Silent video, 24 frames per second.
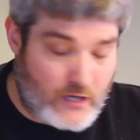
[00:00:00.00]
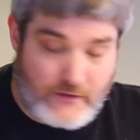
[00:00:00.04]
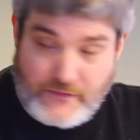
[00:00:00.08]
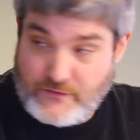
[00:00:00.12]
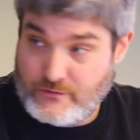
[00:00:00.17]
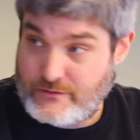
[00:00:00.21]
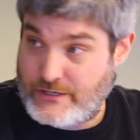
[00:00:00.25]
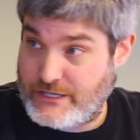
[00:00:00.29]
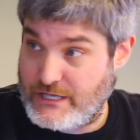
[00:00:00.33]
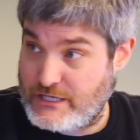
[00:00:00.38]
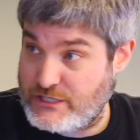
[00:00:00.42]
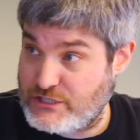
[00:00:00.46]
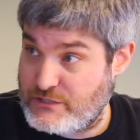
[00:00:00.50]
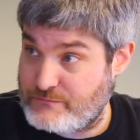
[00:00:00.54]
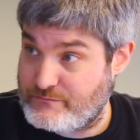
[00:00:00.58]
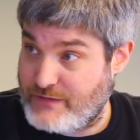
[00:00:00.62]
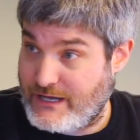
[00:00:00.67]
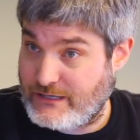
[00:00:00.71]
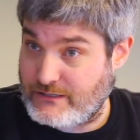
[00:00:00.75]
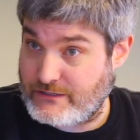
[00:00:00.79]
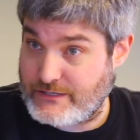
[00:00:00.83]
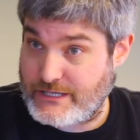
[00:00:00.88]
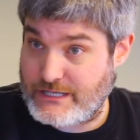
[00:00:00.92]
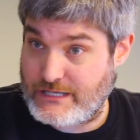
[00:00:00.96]
authorization
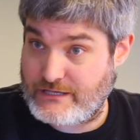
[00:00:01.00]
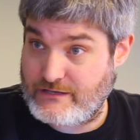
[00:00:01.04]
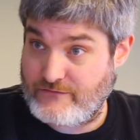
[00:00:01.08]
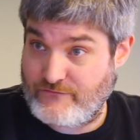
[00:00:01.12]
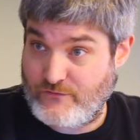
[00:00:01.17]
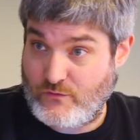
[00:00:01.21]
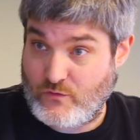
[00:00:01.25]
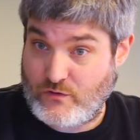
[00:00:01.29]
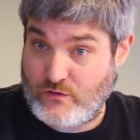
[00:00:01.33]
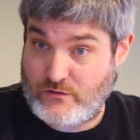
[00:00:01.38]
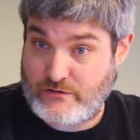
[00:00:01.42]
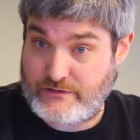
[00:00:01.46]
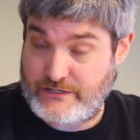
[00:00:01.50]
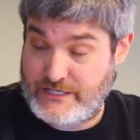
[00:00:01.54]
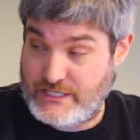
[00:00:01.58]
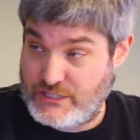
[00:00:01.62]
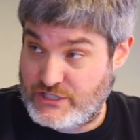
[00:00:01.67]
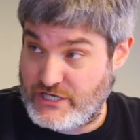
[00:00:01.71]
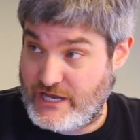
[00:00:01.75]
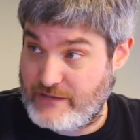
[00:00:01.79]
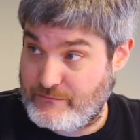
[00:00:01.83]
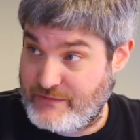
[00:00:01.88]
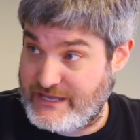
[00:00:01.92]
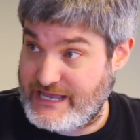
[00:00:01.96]
policy for
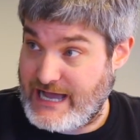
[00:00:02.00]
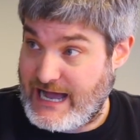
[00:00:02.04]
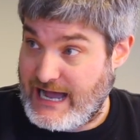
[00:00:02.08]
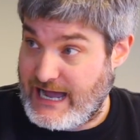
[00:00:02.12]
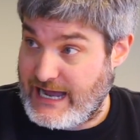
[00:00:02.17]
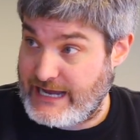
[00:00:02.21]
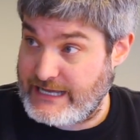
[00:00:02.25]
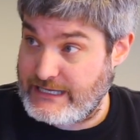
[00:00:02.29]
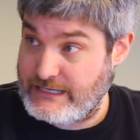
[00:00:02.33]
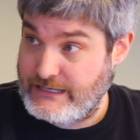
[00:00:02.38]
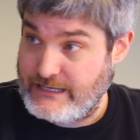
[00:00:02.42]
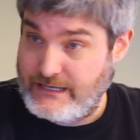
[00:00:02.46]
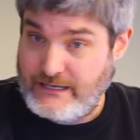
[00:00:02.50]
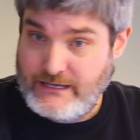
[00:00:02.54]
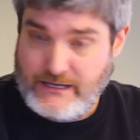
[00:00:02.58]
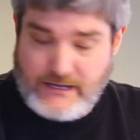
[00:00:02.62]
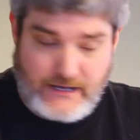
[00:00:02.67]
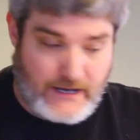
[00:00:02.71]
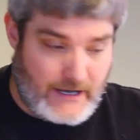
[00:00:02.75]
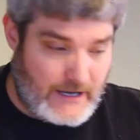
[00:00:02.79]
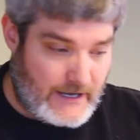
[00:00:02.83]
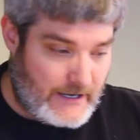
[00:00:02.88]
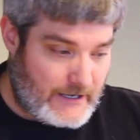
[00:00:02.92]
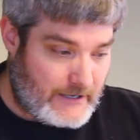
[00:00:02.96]
each API
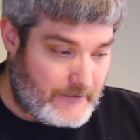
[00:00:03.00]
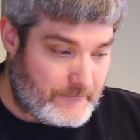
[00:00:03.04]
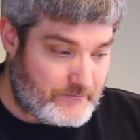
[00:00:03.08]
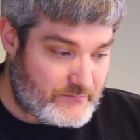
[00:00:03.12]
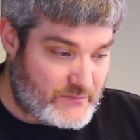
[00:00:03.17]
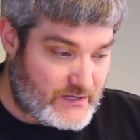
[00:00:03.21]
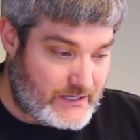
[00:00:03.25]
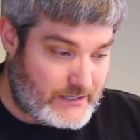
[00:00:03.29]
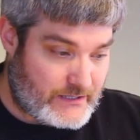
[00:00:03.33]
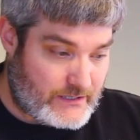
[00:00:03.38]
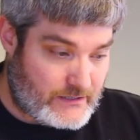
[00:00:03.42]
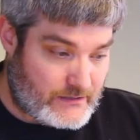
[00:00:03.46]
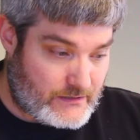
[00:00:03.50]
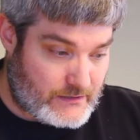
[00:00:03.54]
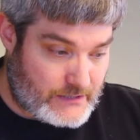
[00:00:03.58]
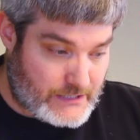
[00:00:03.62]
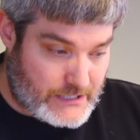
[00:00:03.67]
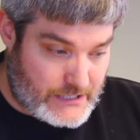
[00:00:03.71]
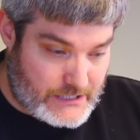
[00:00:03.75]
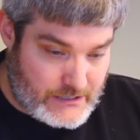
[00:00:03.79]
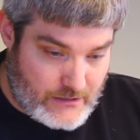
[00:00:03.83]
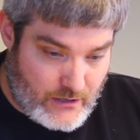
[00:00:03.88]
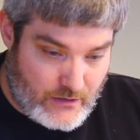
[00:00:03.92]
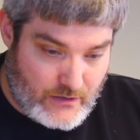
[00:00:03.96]
um,
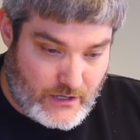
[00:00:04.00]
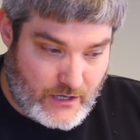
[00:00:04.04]
is